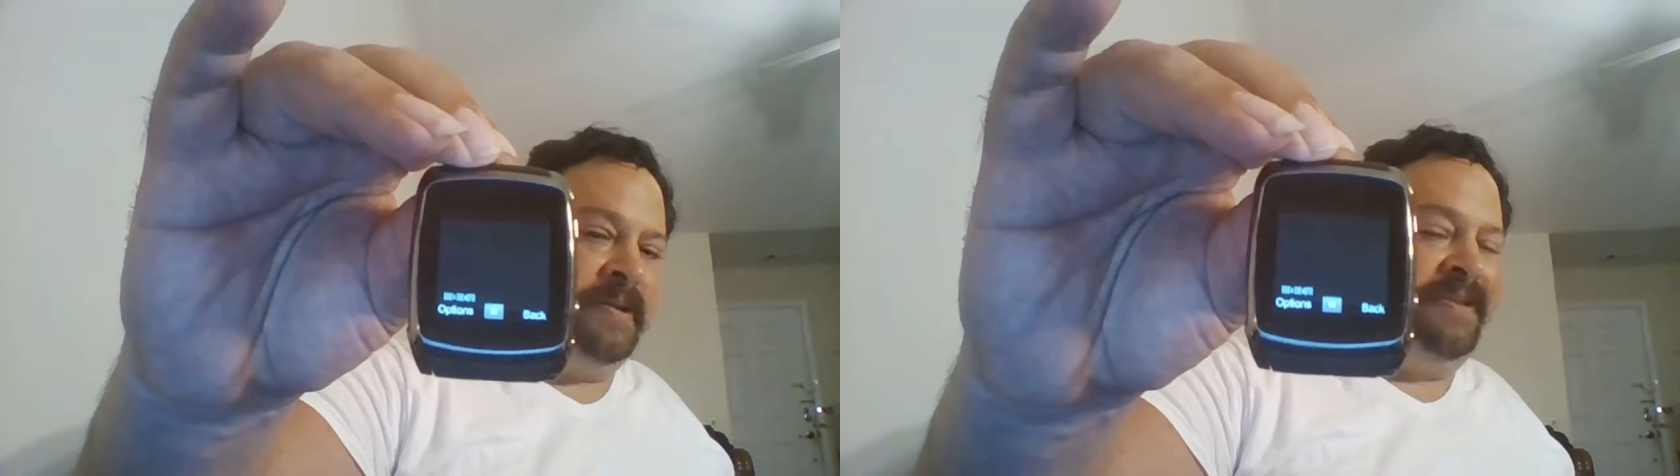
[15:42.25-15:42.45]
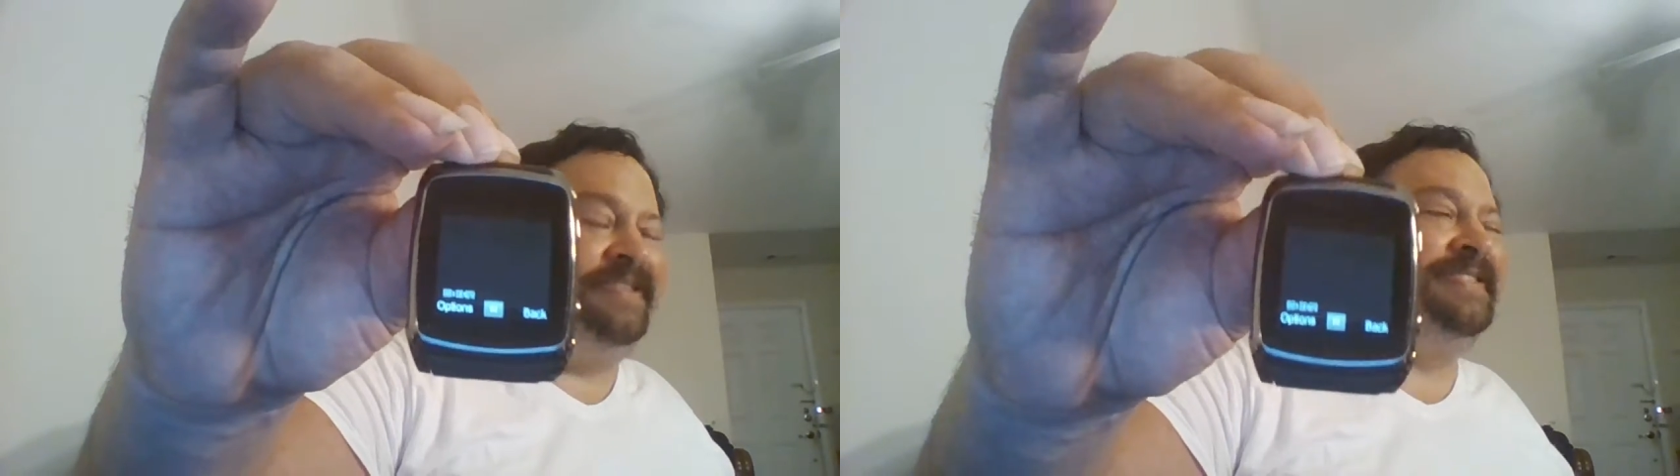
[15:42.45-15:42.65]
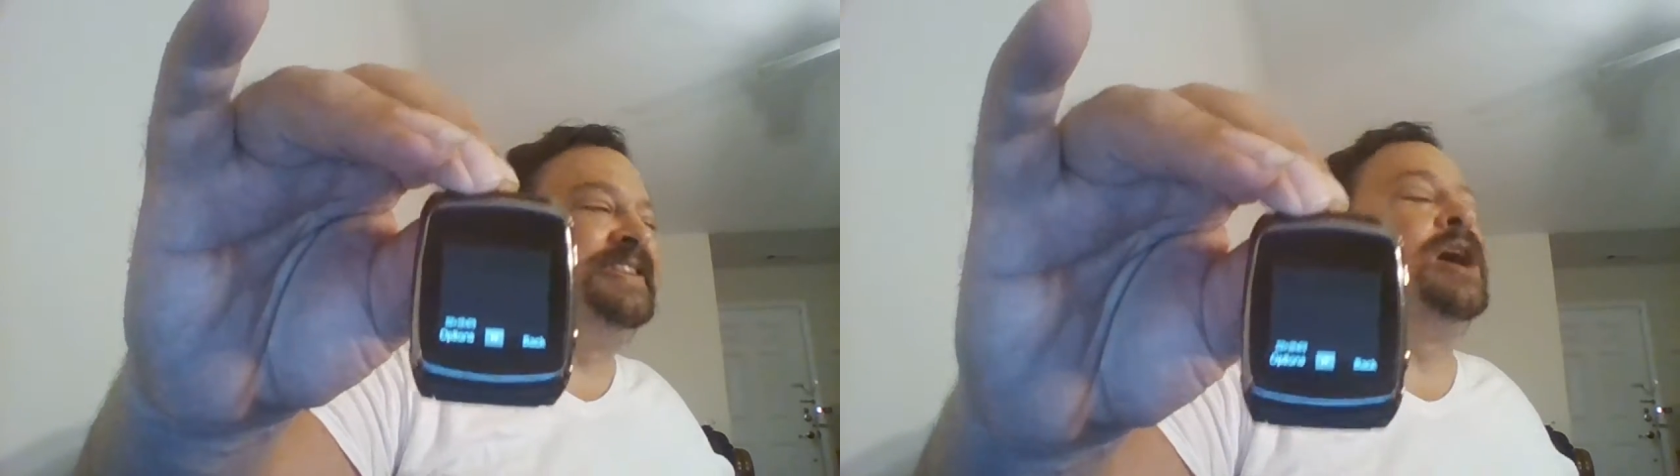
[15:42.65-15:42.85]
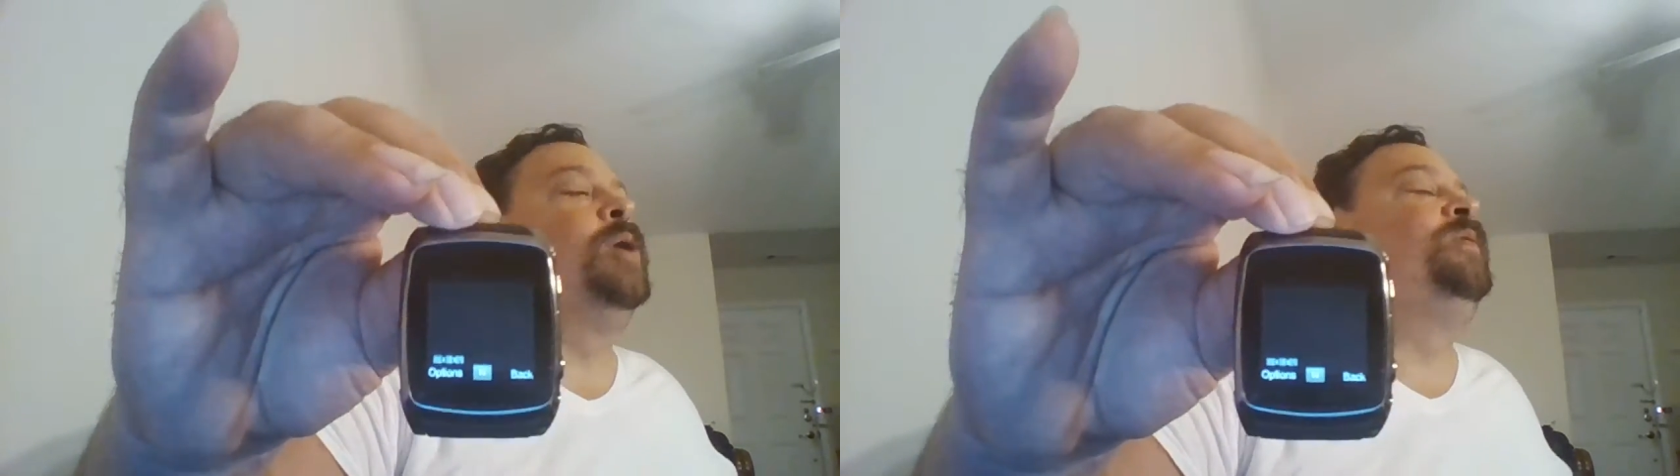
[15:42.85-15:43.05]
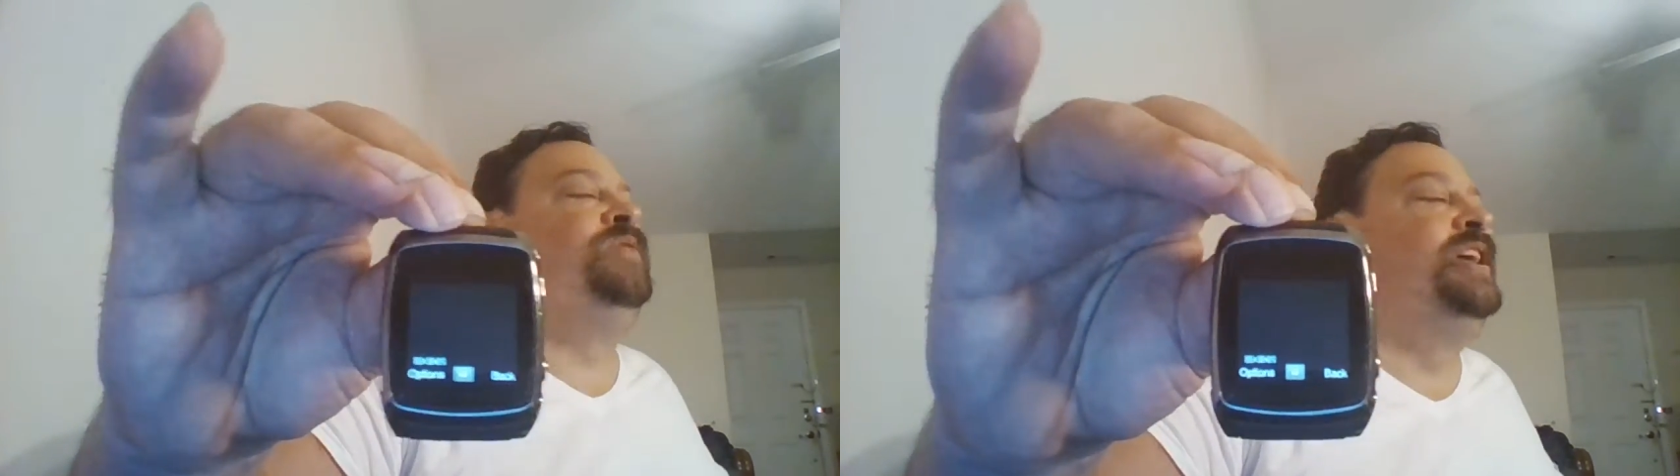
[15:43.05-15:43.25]
This is
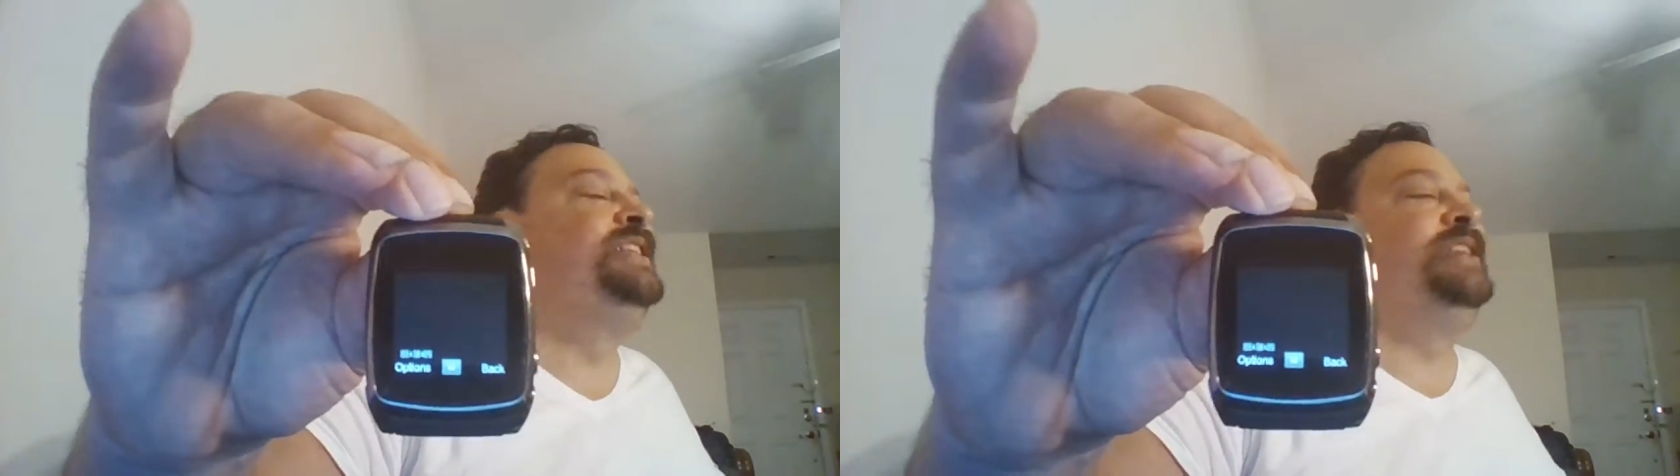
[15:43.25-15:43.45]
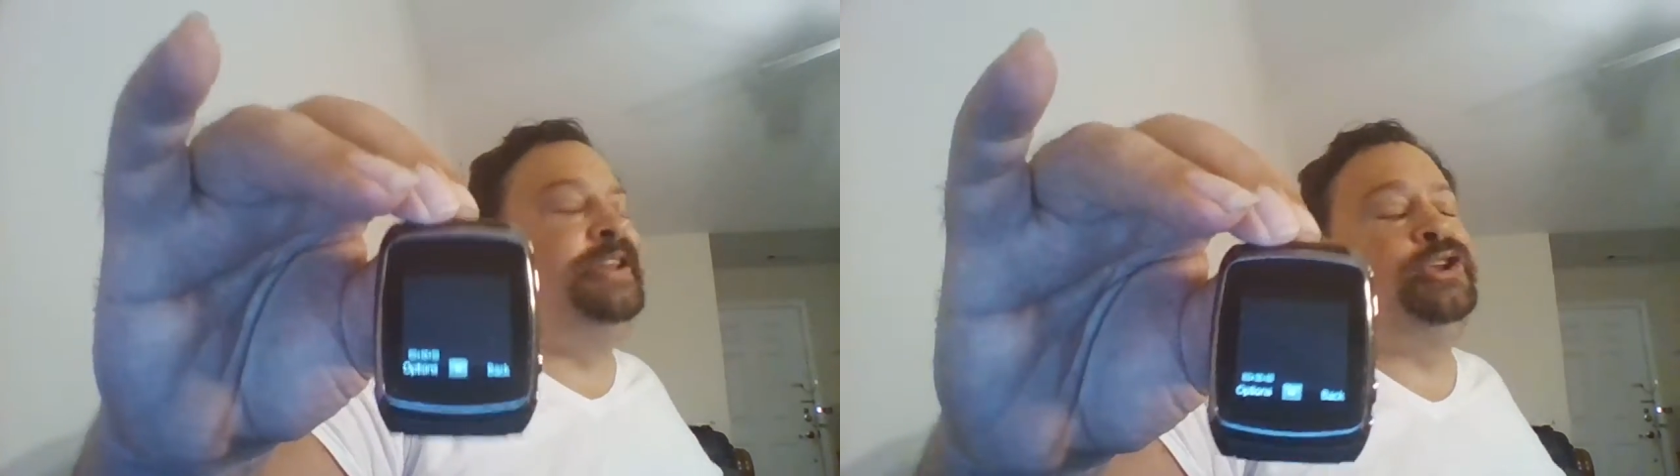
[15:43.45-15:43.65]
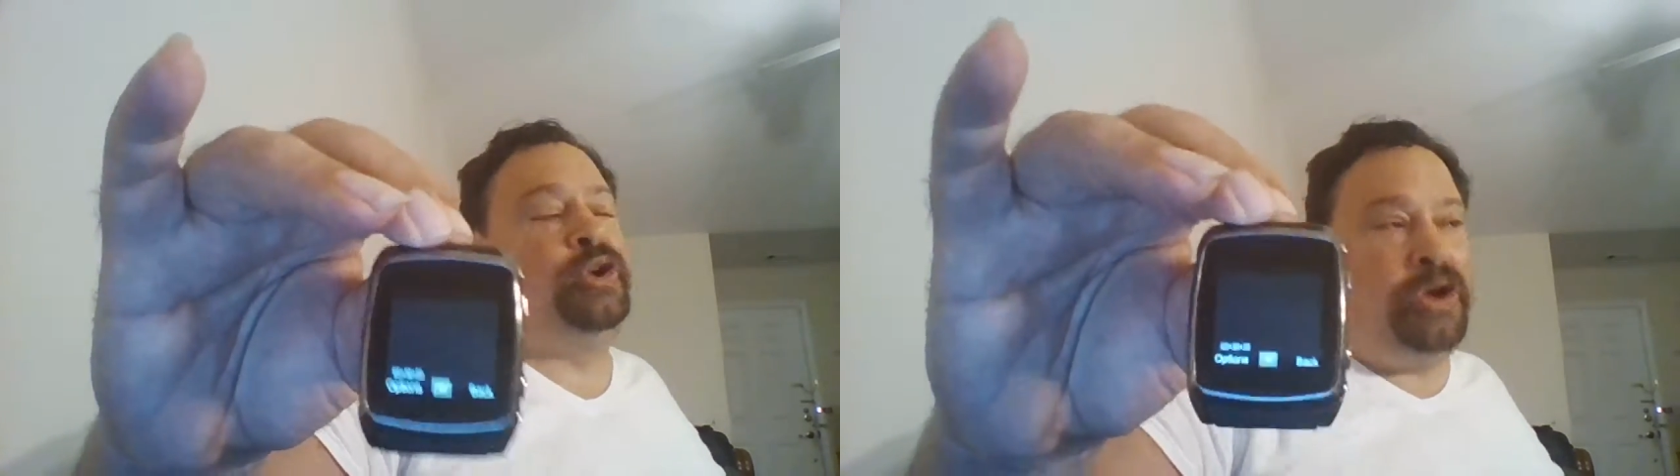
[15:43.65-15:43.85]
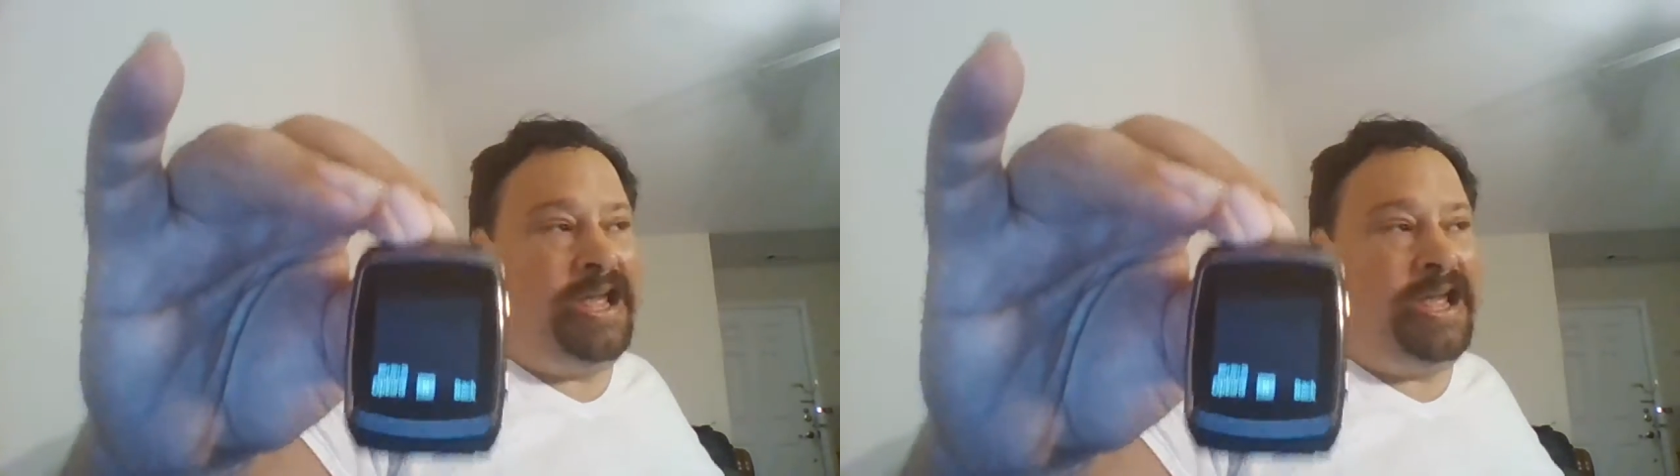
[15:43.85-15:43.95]
called venting your